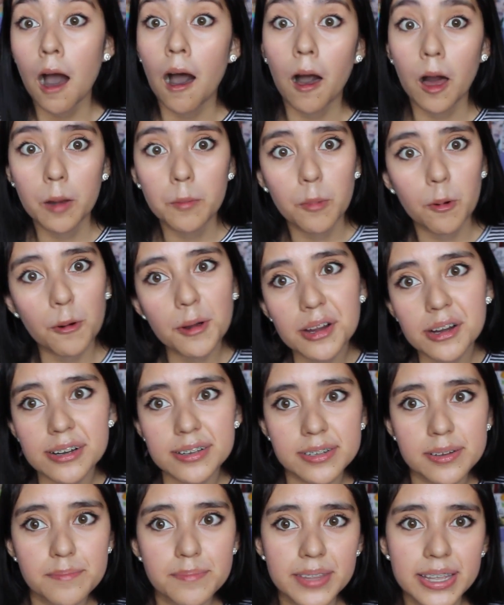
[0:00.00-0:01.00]
on point or
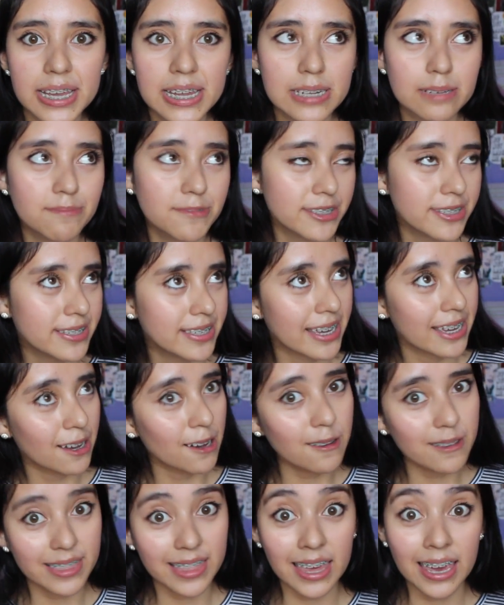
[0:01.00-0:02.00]
something, and I'm just like,
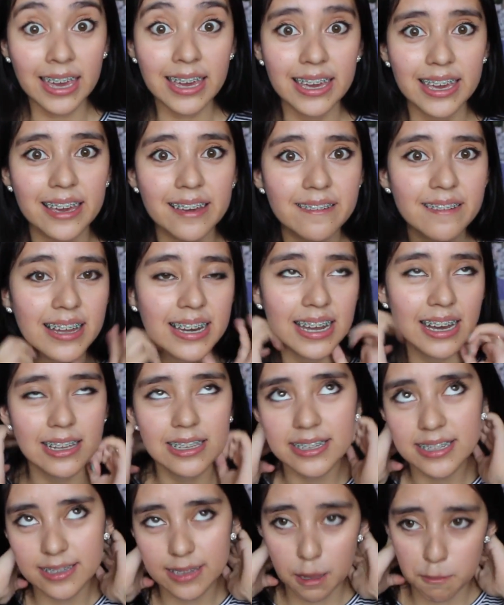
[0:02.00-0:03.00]
oh thank you, and
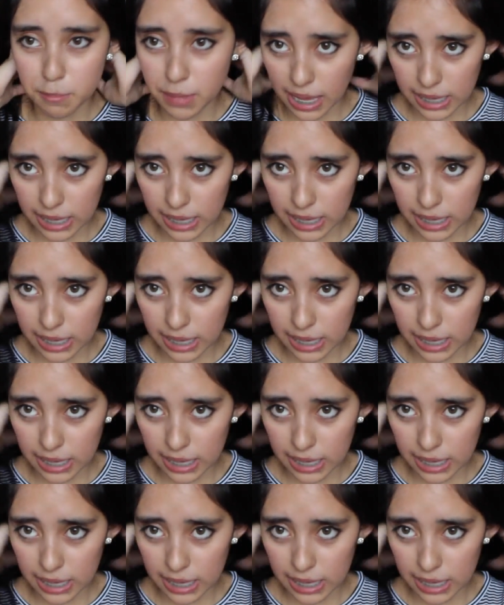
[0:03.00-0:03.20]
I'm